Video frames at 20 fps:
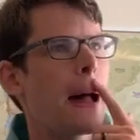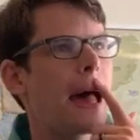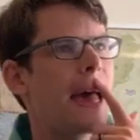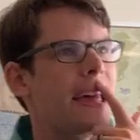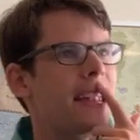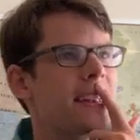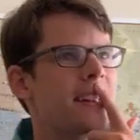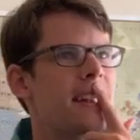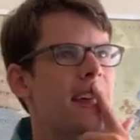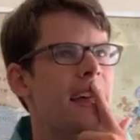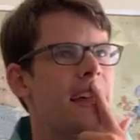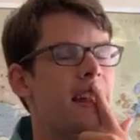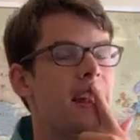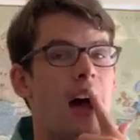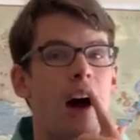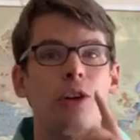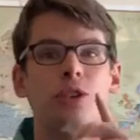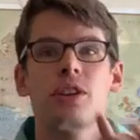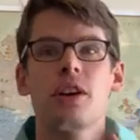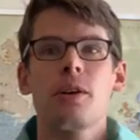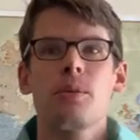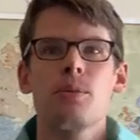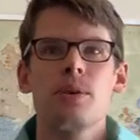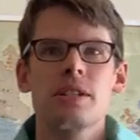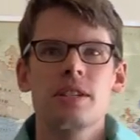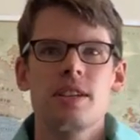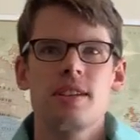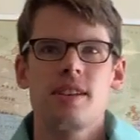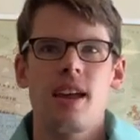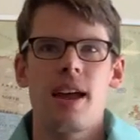and I'll tell them
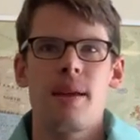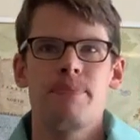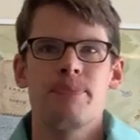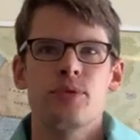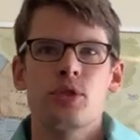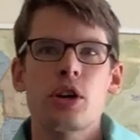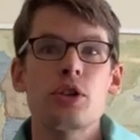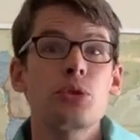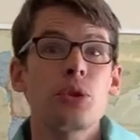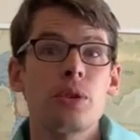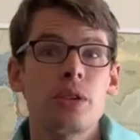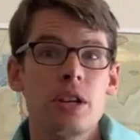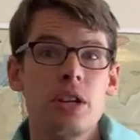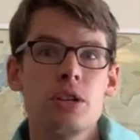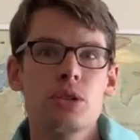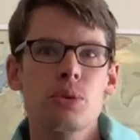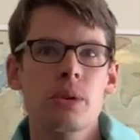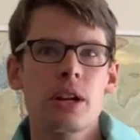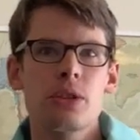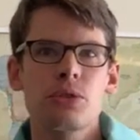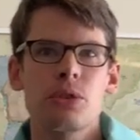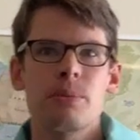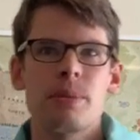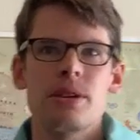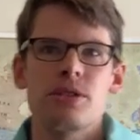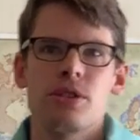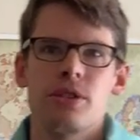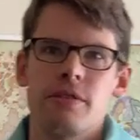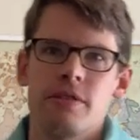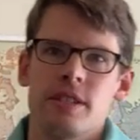what to say. So here's what I told my
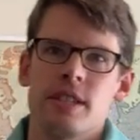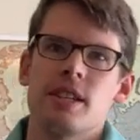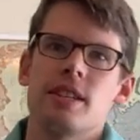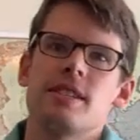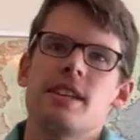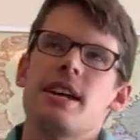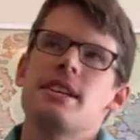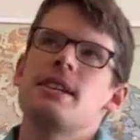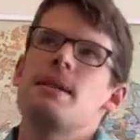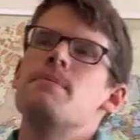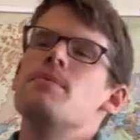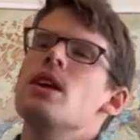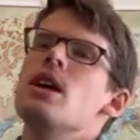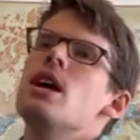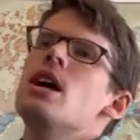servants to say. I said,